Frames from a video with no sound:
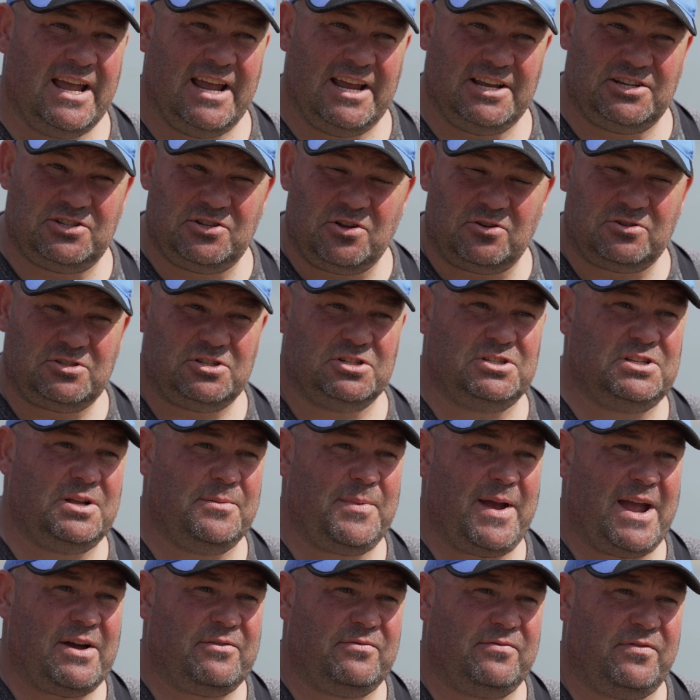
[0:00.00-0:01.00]
It's not just
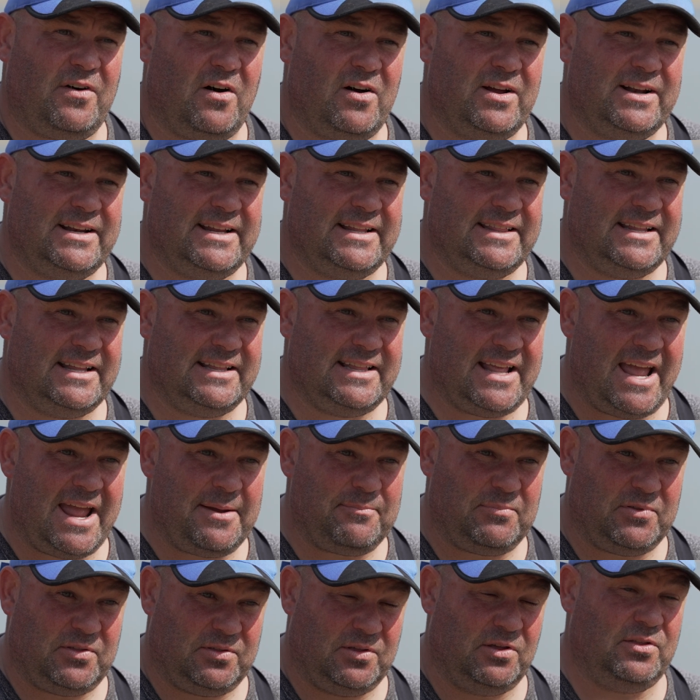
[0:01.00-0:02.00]
about finding the
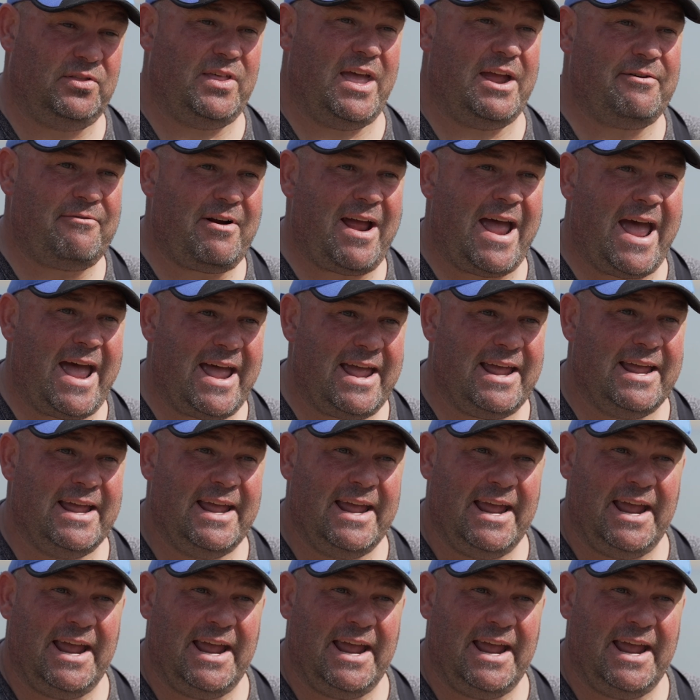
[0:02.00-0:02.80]
depth that they're at,